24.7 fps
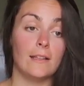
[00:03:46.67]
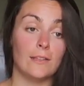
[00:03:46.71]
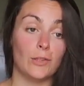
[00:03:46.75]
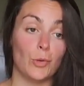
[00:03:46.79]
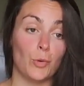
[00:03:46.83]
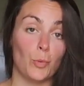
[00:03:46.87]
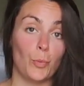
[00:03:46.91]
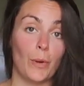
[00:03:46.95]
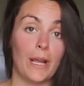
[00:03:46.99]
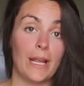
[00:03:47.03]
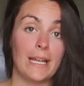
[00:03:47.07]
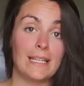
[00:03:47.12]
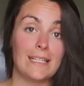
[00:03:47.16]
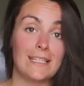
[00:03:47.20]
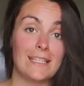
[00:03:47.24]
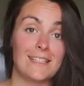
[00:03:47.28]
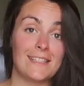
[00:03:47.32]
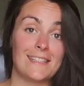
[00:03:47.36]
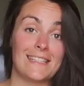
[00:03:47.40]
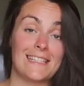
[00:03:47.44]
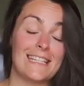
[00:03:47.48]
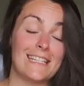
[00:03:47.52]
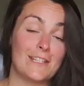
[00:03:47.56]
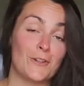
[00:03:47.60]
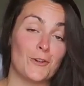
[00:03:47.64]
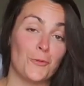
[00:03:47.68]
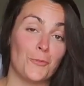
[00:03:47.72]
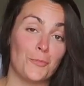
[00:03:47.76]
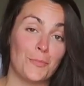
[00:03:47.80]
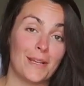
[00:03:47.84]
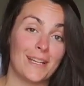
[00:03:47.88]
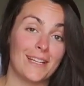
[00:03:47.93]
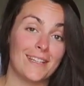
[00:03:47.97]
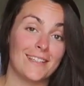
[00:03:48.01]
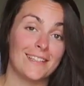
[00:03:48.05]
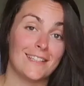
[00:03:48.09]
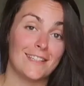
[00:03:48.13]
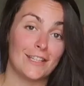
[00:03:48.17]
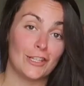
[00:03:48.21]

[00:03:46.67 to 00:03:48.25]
the wind did open